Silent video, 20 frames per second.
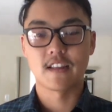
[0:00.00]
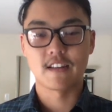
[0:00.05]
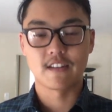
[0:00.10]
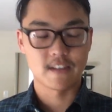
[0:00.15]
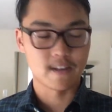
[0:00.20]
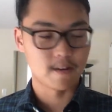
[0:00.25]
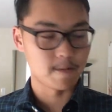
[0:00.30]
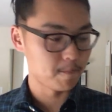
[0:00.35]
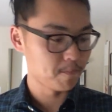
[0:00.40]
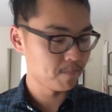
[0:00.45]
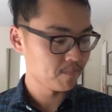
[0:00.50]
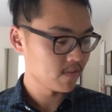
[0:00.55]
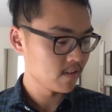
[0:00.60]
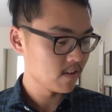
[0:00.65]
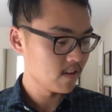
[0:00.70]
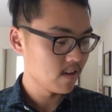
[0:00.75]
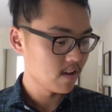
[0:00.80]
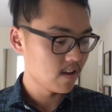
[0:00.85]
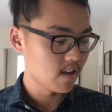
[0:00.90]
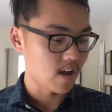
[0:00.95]
And so
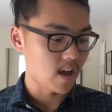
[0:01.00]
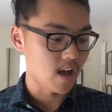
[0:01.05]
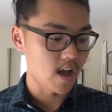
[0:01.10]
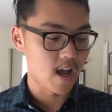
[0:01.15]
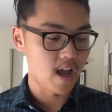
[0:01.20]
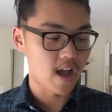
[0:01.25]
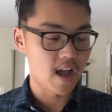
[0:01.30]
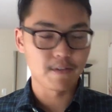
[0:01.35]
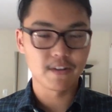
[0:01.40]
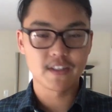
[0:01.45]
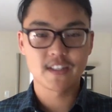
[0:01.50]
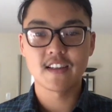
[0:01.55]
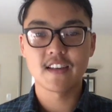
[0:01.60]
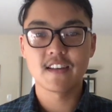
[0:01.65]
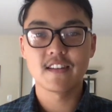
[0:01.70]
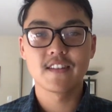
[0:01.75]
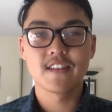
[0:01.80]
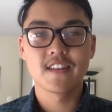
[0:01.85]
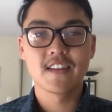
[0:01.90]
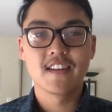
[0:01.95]
I would
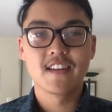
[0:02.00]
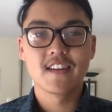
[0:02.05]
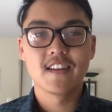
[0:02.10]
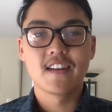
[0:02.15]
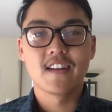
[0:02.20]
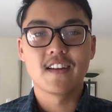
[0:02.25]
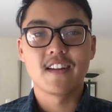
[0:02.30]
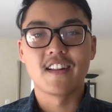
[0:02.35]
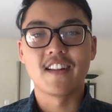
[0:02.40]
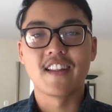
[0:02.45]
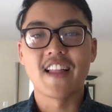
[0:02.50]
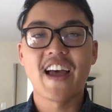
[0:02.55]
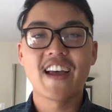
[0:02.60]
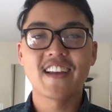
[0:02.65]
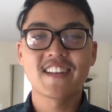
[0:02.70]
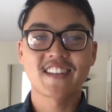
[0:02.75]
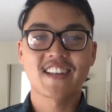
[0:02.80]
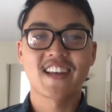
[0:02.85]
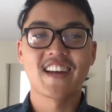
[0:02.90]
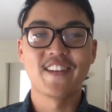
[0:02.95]
say a
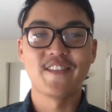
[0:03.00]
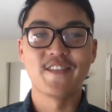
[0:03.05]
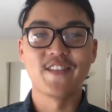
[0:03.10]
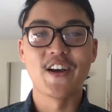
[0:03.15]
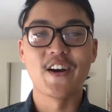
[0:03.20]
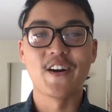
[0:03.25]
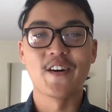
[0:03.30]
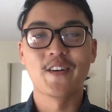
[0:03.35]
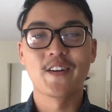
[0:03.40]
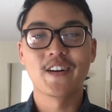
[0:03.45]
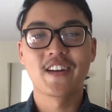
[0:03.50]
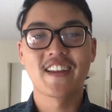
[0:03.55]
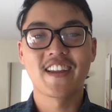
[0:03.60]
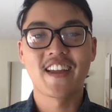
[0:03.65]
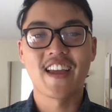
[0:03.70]
last kind of note